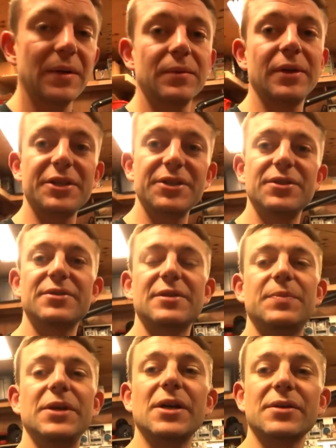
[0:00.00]
We'll actually use the
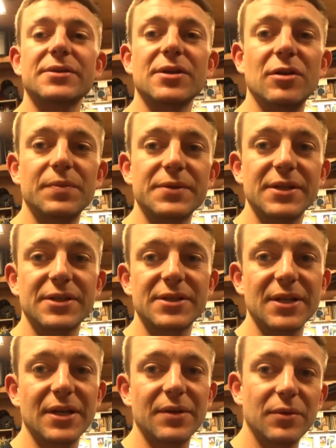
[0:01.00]
picoscope since
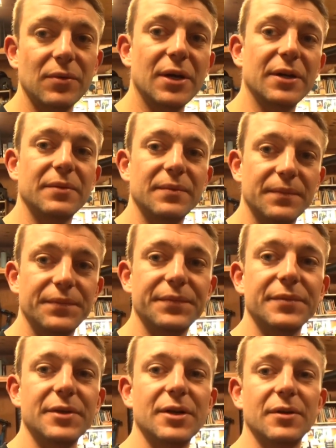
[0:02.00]
uh, we want,
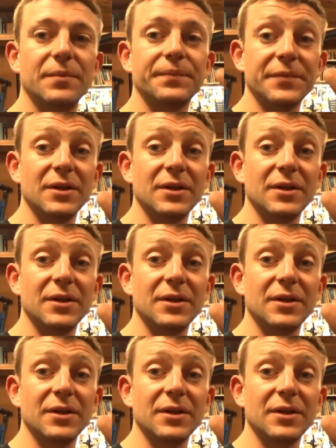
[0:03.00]
you know,